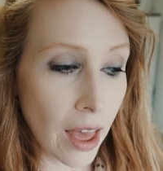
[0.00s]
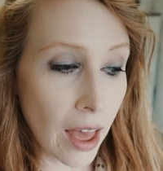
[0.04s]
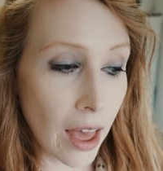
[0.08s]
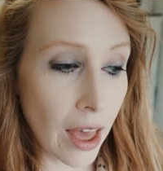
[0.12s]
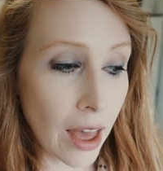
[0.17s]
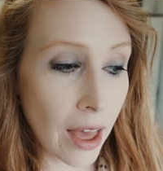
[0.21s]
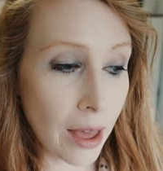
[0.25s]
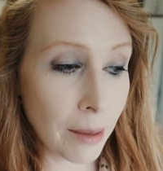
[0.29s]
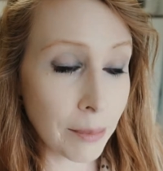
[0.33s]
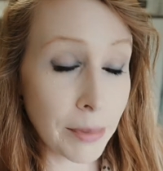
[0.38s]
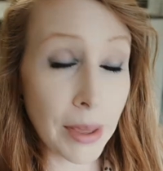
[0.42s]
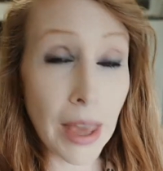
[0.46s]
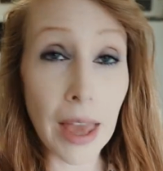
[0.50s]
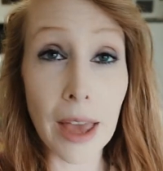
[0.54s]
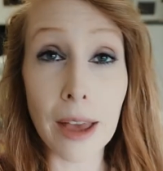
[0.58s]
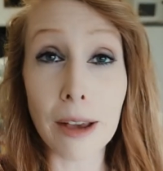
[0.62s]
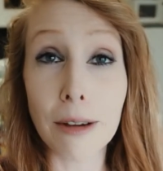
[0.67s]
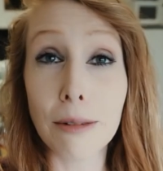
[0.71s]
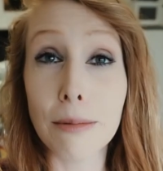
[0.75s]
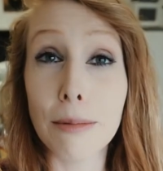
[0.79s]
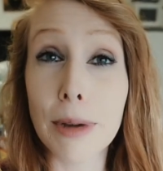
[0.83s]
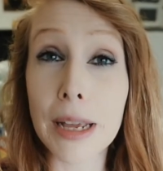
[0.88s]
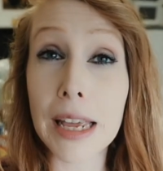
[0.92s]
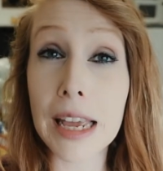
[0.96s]

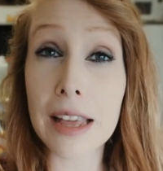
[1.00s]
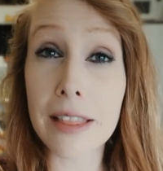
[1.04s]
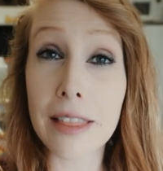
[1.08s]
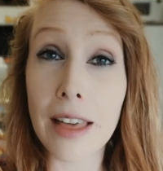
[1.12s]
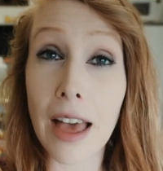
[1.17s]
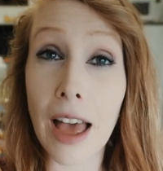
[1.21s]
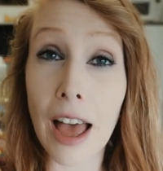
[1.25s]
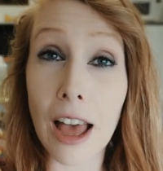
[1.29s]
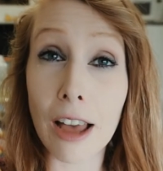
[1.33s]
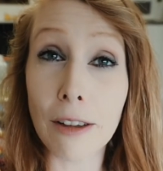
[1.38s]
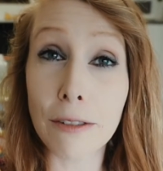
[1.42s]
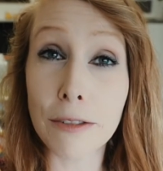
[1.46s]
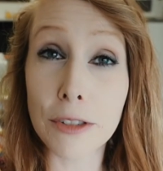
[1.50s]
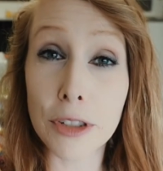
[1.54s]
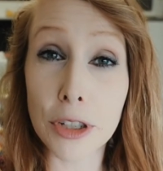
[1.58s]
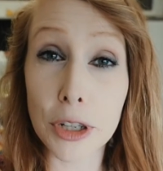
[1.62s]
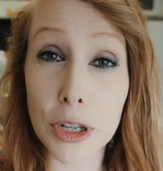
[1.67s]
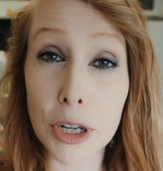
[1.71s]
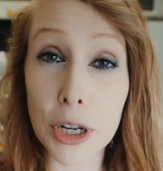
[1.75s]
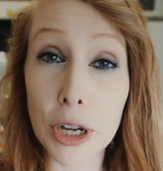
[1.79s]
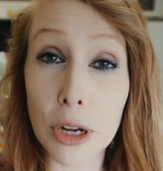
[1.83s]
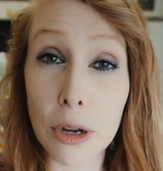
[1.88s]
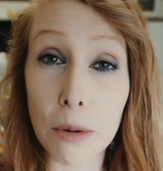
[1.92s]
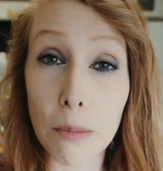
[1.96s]
yeah, we either have
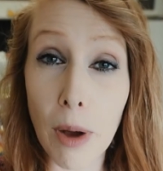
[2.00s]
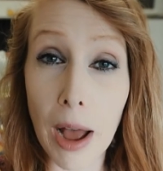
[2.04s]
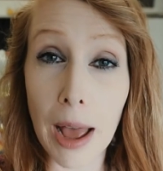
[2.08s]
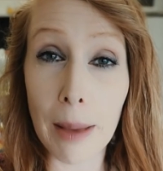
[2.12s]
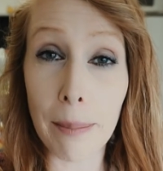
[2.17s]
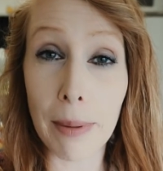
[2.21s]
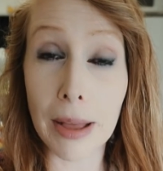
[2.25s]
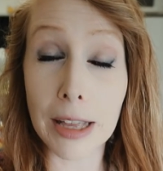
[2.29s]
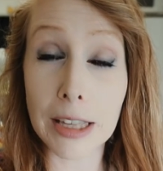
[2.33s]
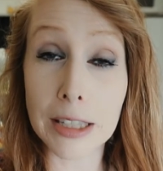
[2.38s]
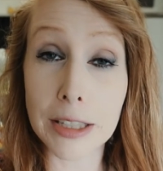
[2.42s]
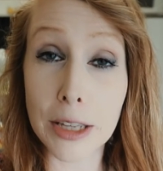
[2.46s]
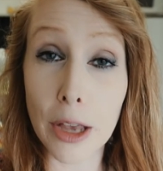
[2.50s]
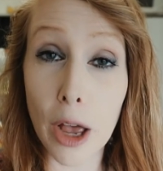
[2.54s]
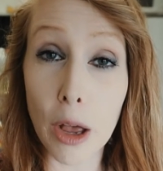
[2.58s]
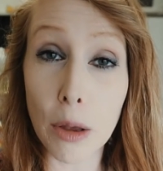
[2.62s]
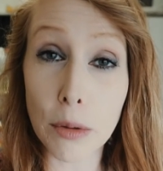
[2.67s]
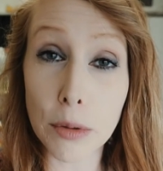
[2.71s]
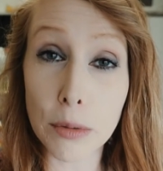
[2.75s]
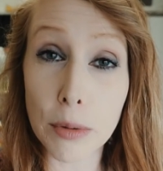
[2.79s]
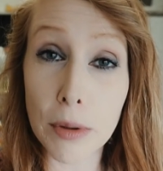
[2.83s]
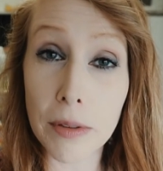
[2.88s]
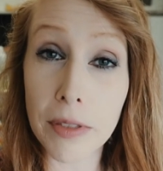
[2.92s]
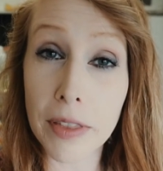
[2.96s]
to wipe
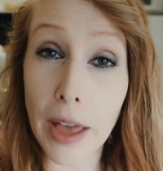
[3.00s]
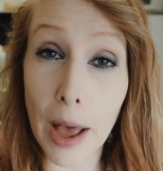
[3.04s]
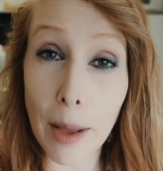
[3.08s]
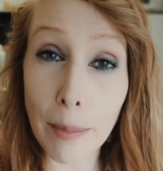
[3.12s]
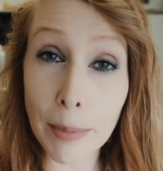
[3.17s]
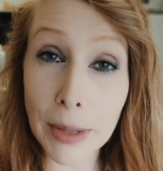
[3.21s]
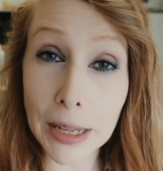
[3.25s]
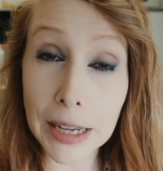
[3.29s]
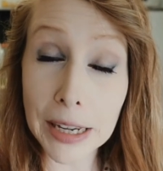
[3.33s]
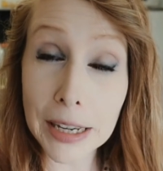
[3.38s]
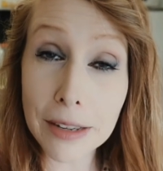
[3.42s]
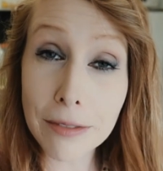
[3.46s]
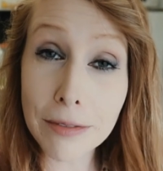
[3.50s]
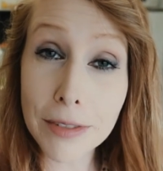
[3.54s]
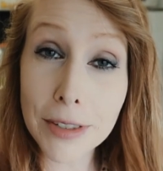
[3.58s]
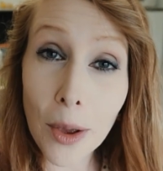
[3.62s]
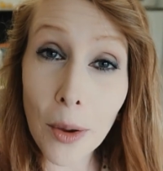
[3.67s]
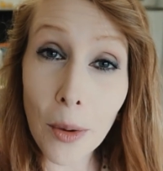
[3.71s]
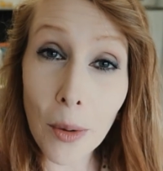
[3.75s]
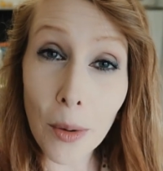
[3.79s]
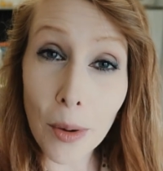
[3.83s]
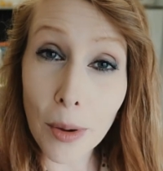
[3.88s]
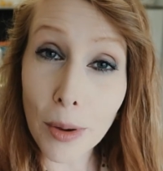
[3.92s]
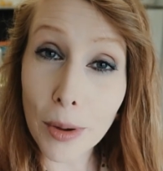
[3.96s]
ourselves with gum leaves
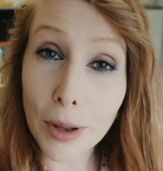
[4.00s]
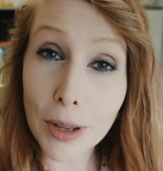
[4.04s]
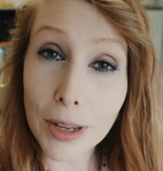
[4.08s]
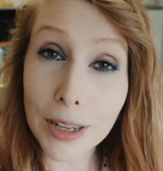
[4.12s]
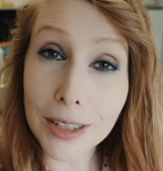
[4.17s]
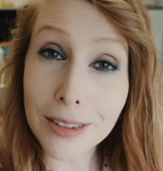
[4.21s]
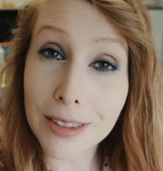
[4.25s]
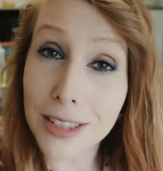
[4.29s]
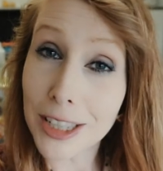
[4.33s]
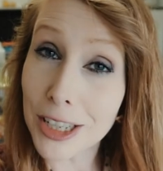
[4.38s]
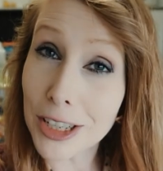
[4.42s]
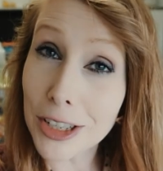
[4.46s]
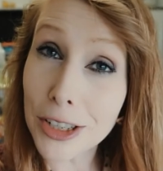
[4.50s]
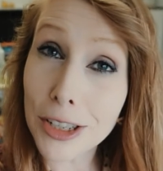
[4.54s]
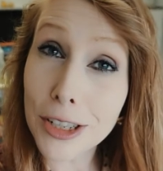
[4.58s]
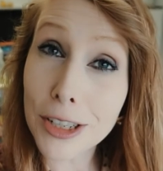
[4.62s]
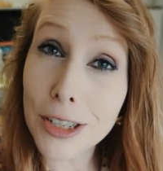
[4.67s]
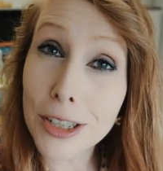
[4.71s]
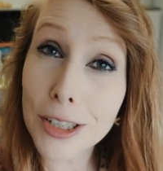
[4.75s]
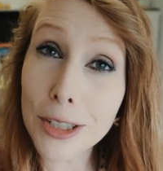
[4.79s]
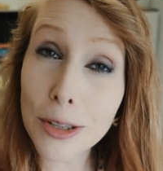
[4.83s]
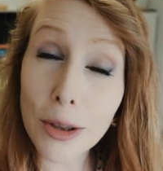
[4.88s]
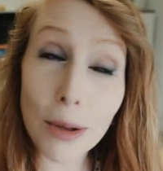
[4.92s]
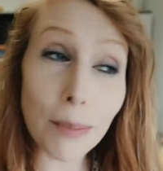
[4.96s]
or
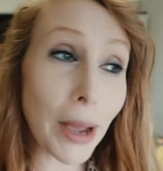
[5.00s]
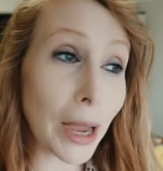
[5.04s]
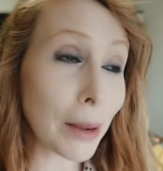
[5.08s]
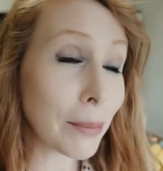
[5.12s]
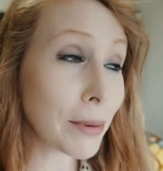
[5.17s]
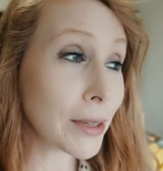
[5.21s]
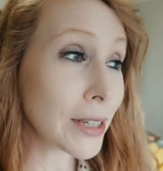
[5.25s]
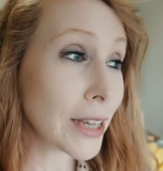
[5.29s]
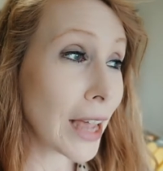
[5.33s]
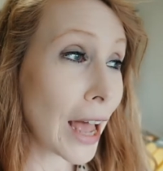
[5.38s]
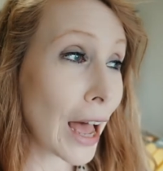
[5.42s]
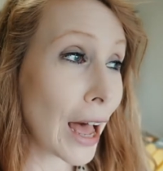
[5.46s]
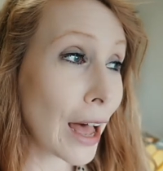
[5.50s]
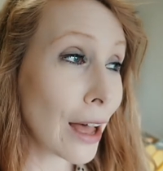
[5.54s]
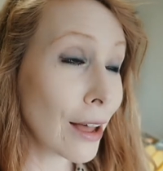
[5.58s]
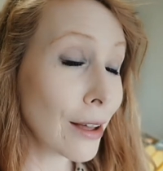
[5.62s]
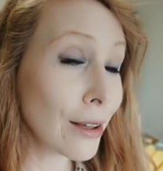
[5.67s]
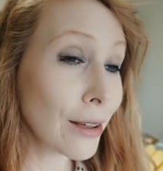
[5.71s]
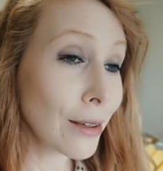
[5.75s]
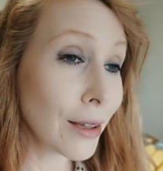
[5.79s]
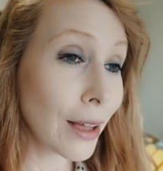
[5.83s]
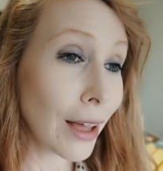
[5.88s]
tissues or paper towel.